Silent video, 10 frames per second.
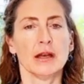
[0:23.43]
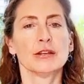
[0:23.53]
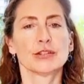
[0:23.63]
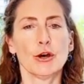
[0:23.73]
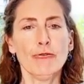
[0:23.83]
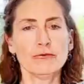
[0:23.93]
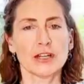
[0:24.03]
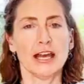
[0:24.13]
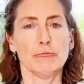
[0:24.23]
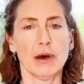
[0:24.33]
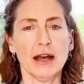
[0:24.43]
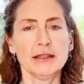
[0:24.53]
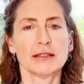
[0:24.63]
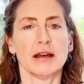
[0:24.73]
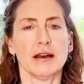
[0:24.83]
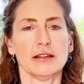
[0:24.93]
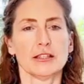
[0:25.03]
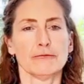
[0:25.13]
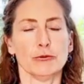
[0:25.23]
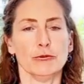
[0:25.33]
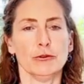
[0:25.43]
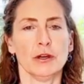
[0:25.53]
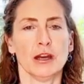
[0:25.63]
Soft and bite-sized food